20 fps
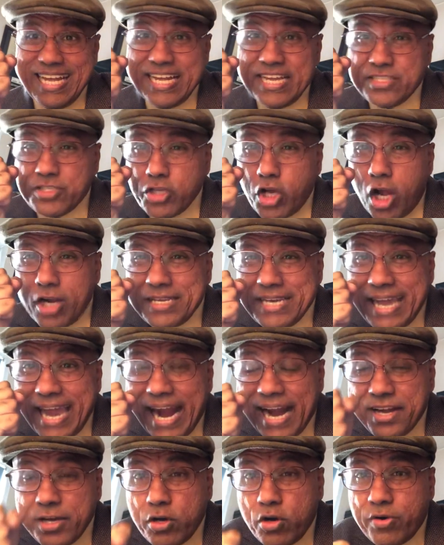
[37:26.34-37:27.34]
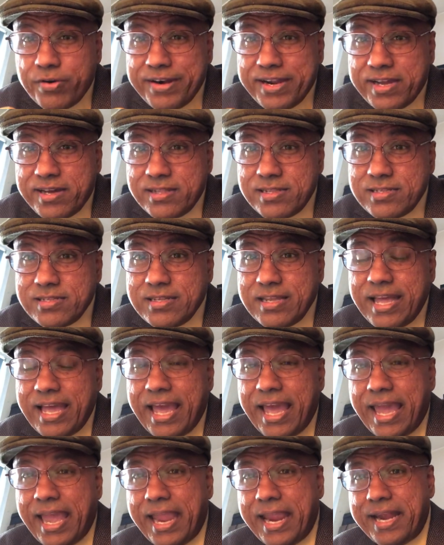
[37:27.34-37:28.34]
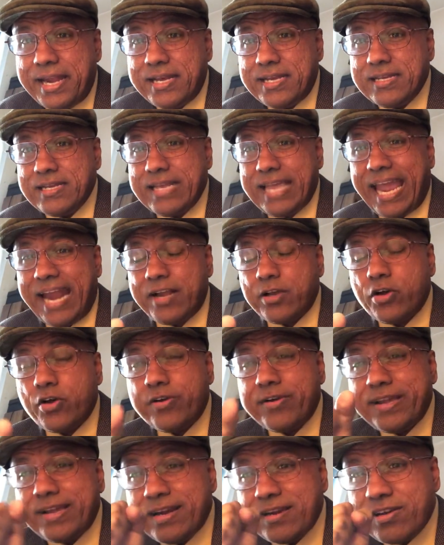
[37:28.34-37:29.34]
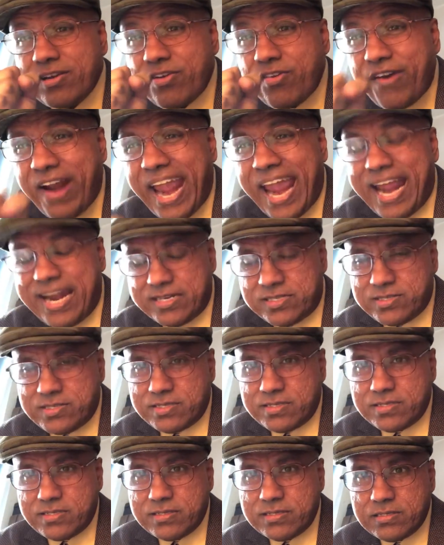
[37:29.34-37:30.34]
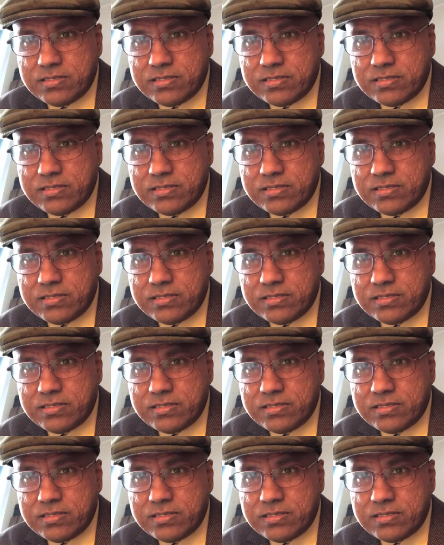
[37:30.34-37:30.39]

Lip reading: It's called categorical aid, categorical grants.